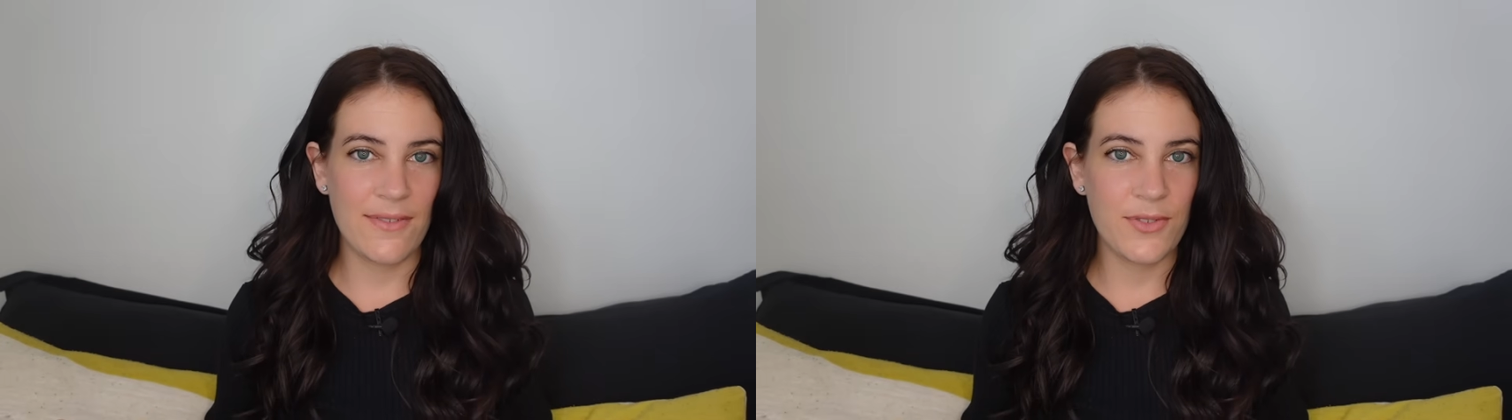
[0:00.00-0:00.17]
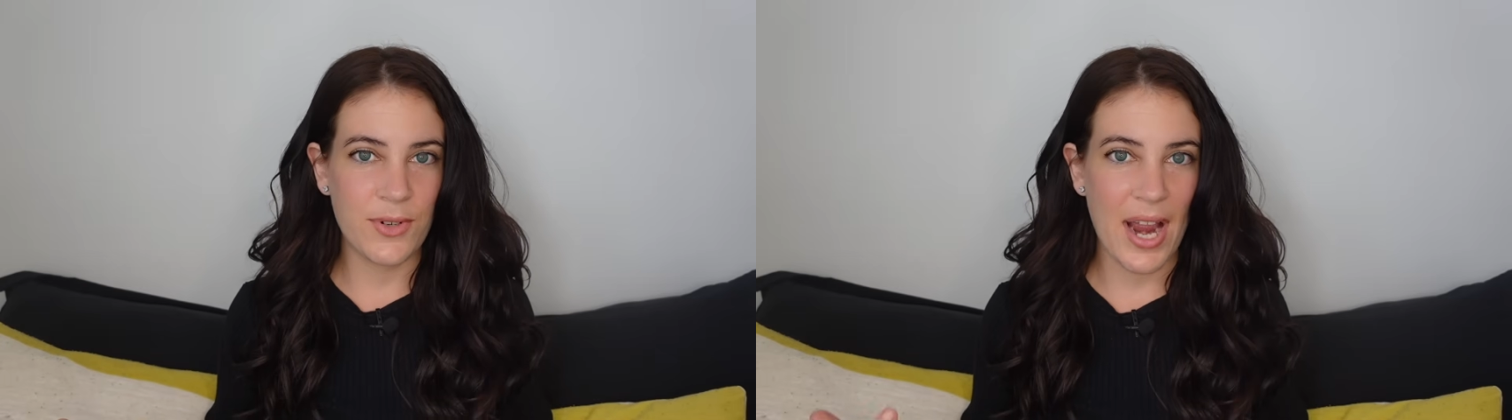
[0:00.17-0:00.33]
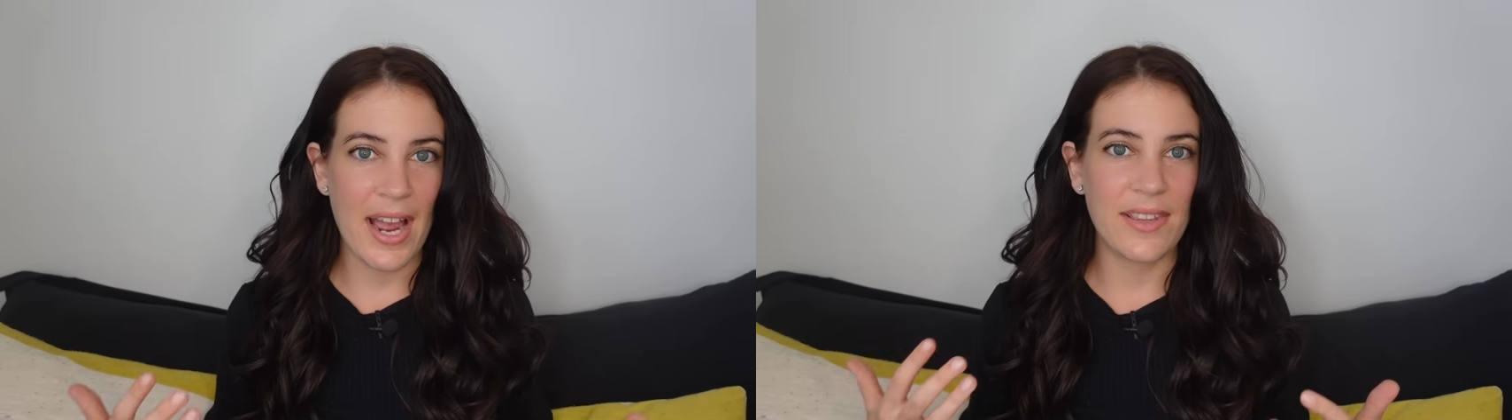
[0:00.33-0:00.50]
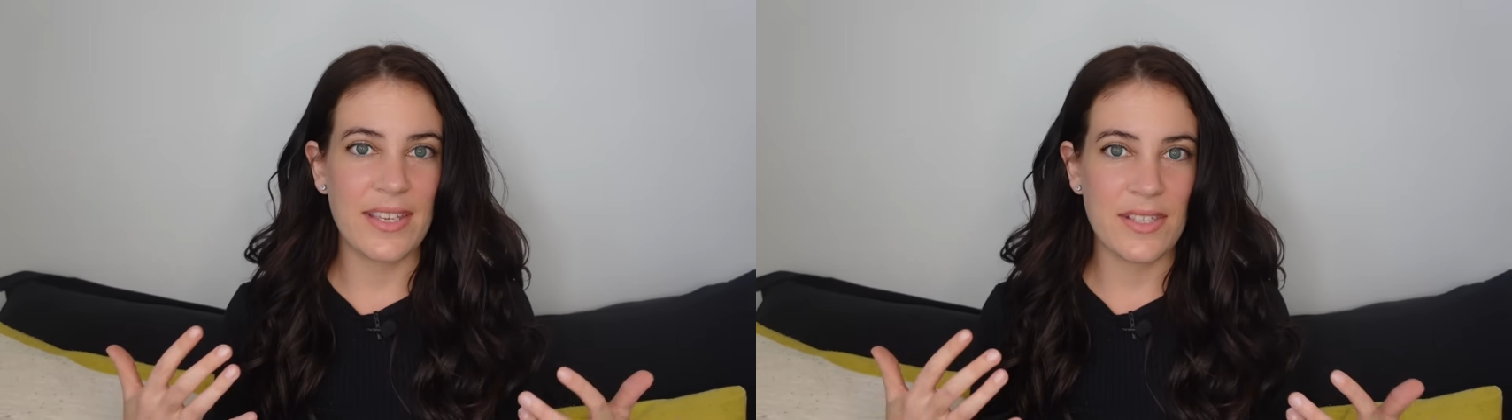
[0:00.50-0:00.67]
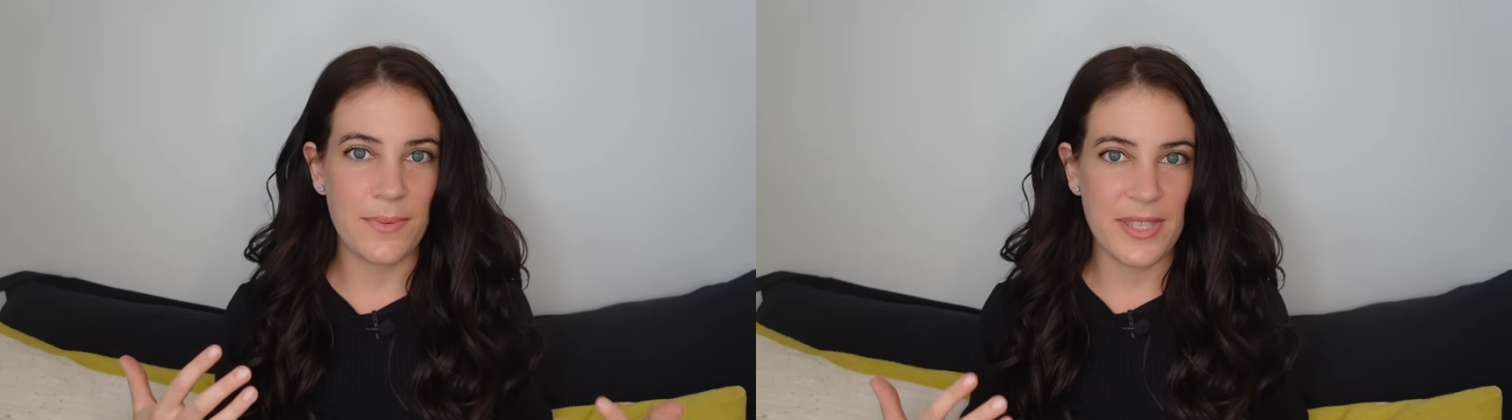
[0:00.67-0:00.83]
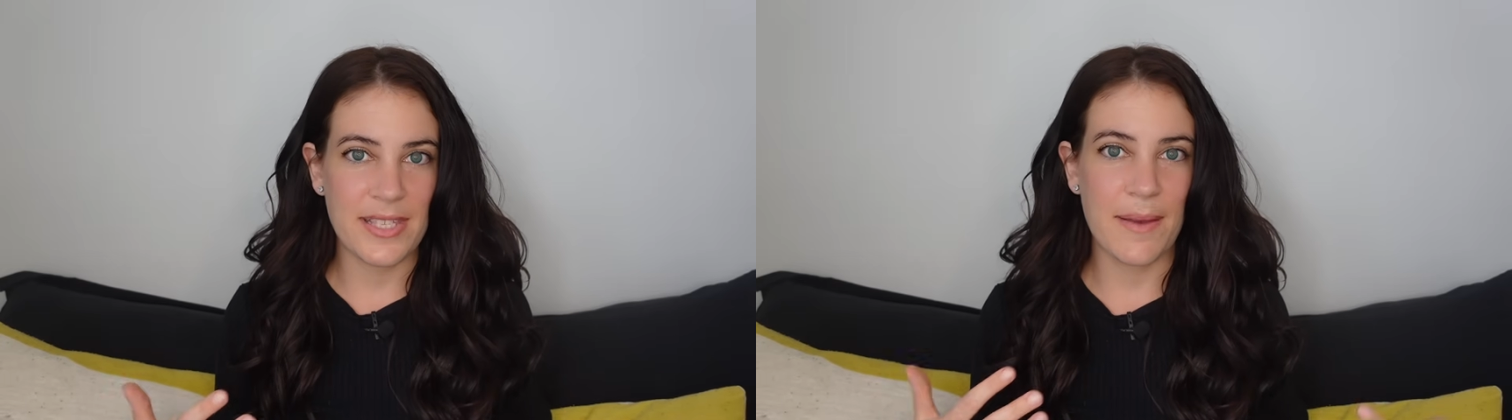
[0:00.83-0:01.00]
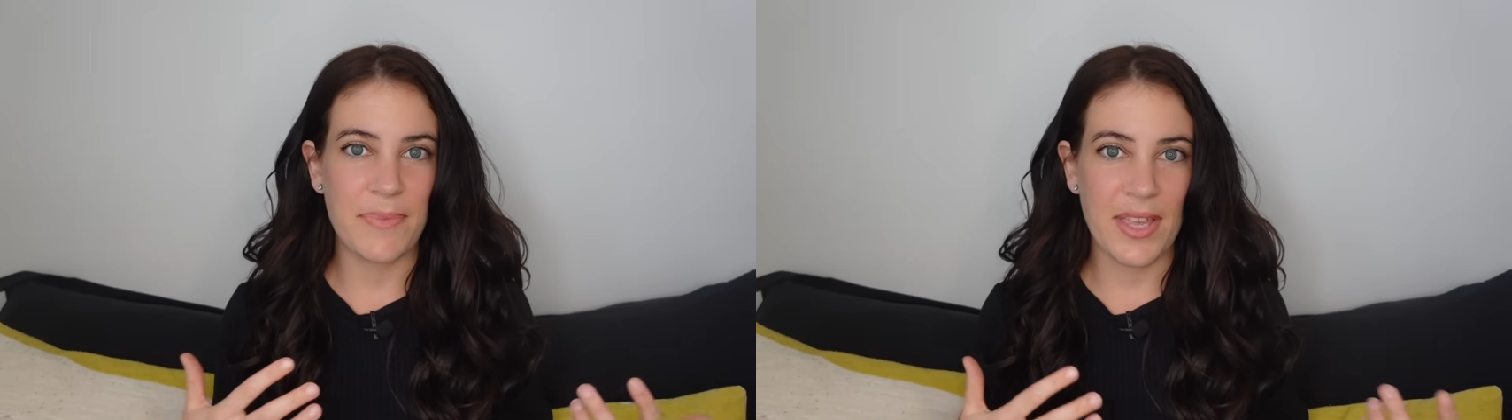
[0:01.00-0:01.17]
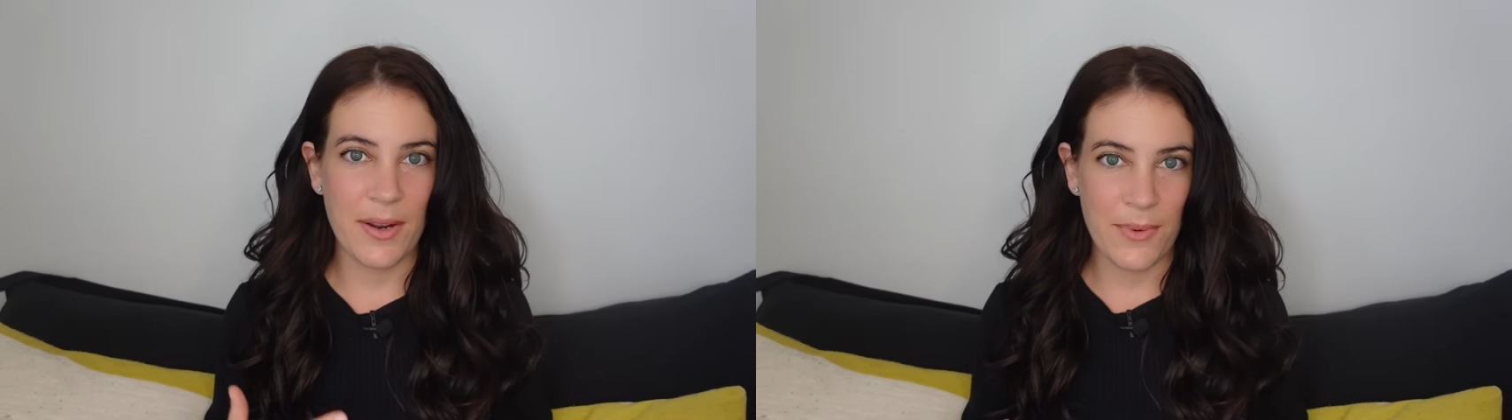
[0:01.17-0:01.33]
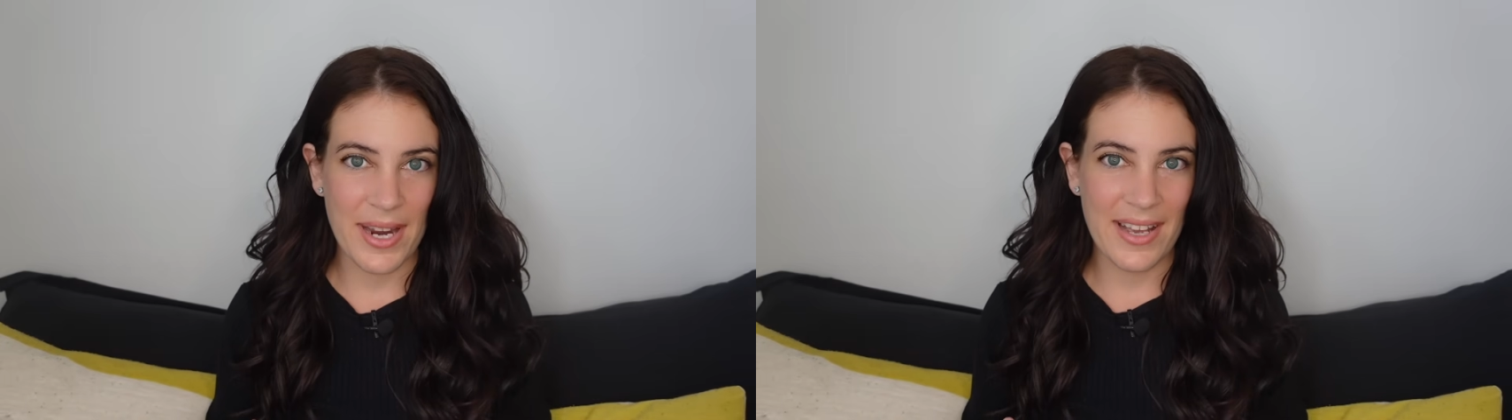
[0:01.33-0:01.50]
of track this with
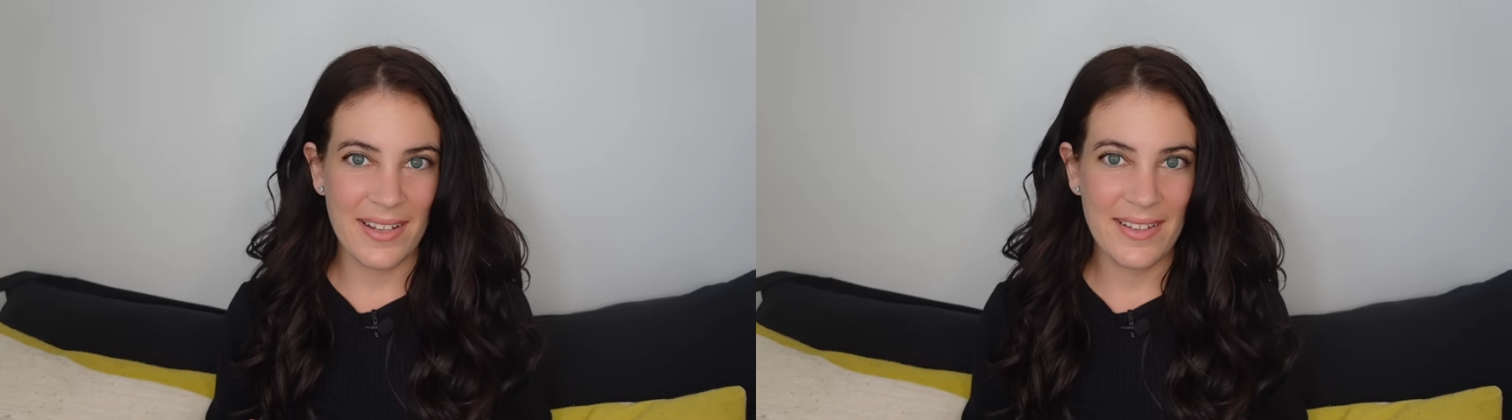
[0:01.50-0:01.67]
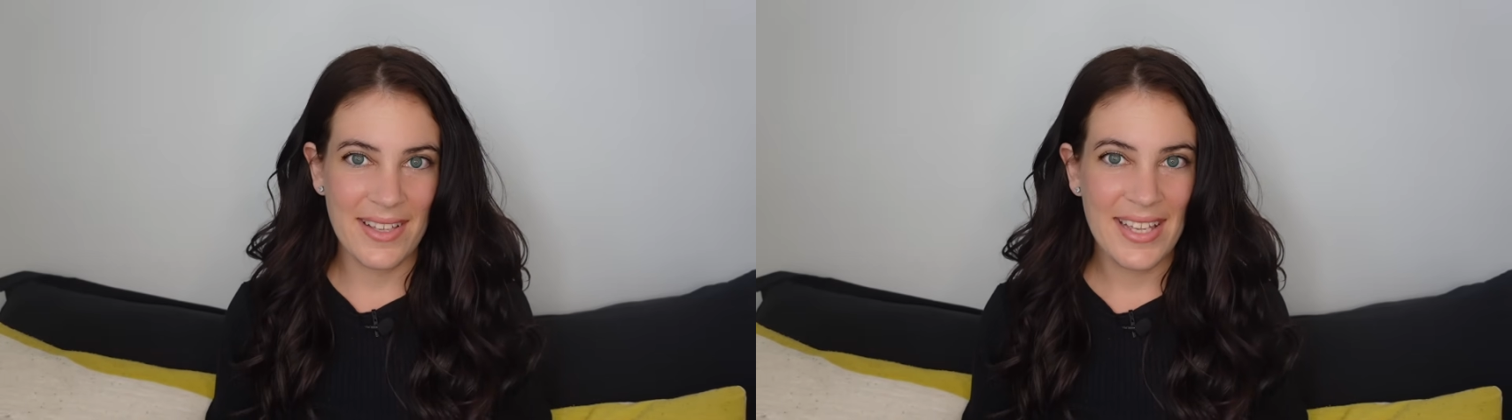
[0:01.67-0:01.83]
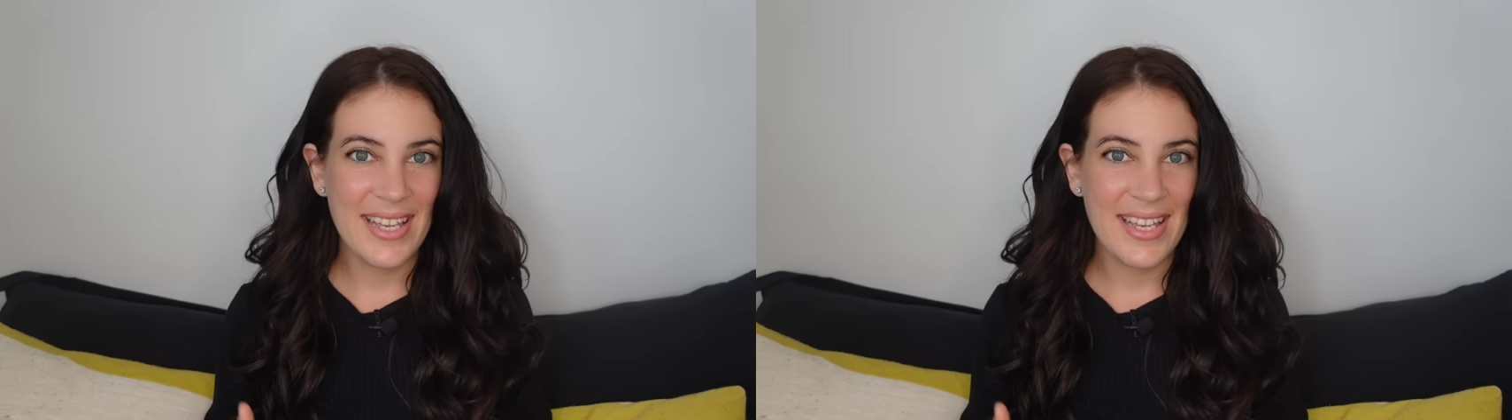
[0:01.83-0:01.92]
something real.